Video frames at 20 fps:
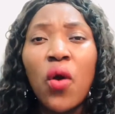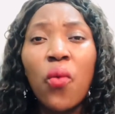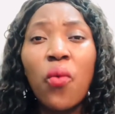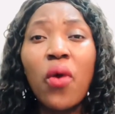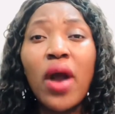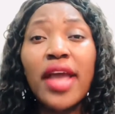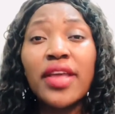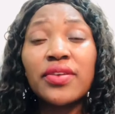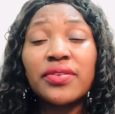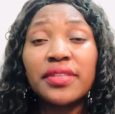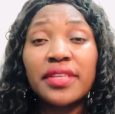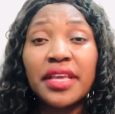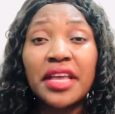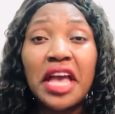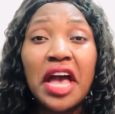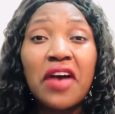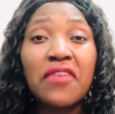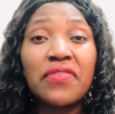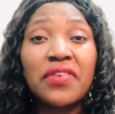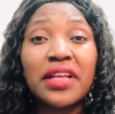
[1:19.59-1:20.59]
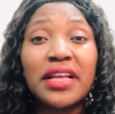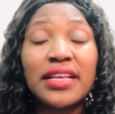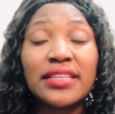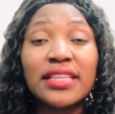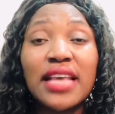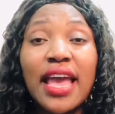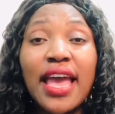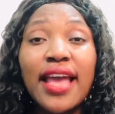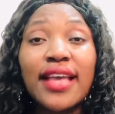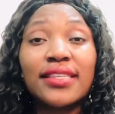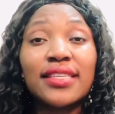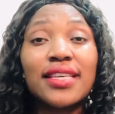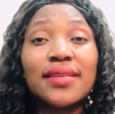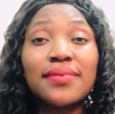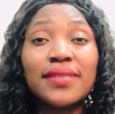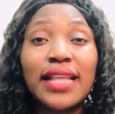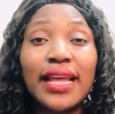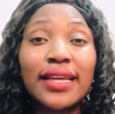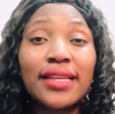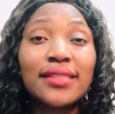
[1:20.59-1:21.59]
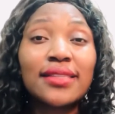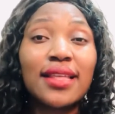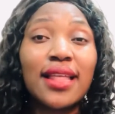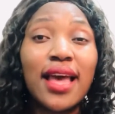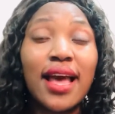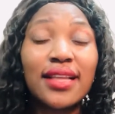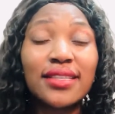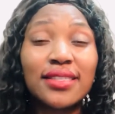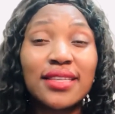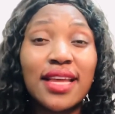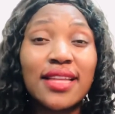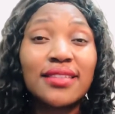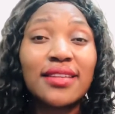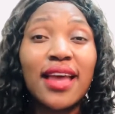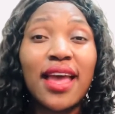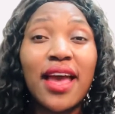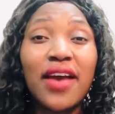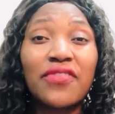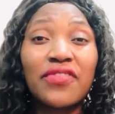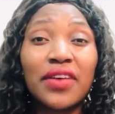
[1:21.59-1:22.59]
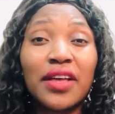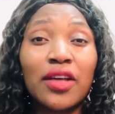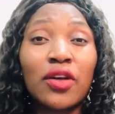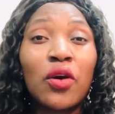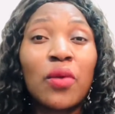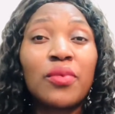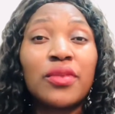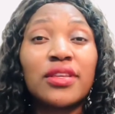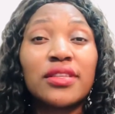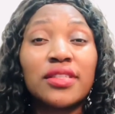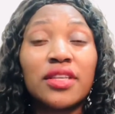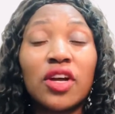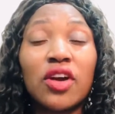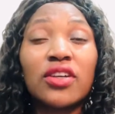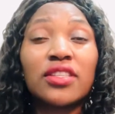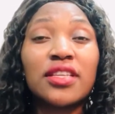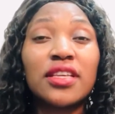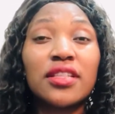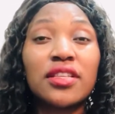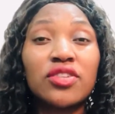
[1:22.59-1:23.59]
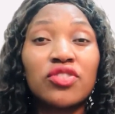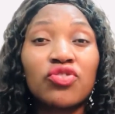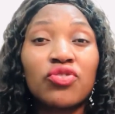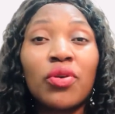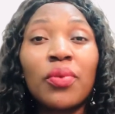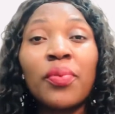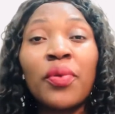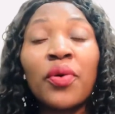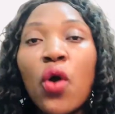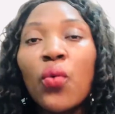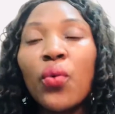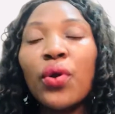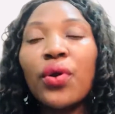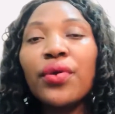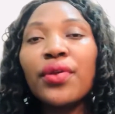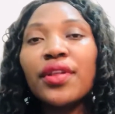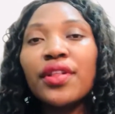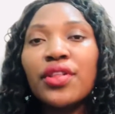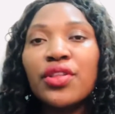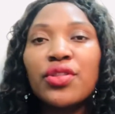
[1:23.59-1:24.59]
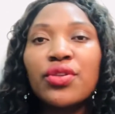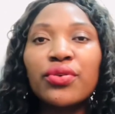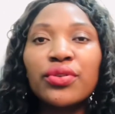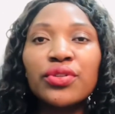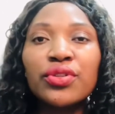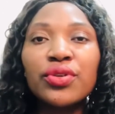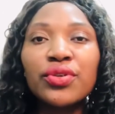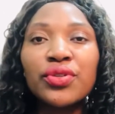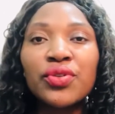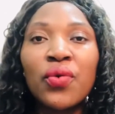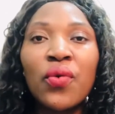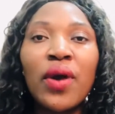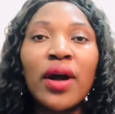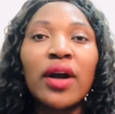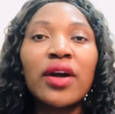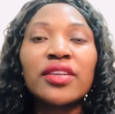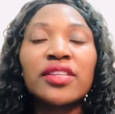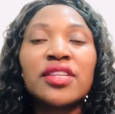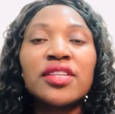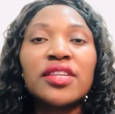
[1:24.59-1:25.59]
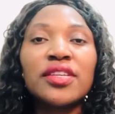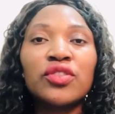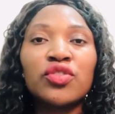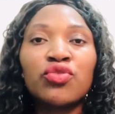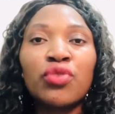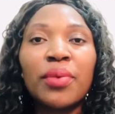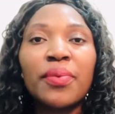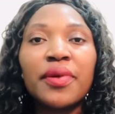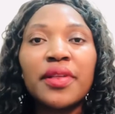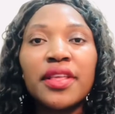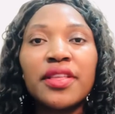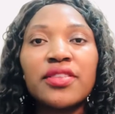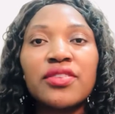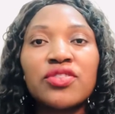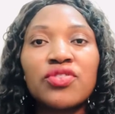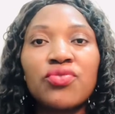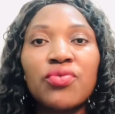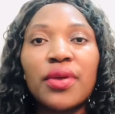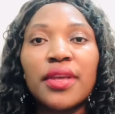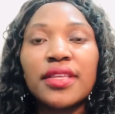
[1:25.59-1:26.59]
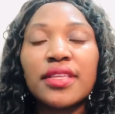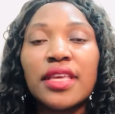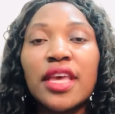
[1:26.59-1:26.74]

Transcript: Why are you saying Africans? It seems like it's an entire African community causing this trouble. We already know those who are causing trouble in this UAE.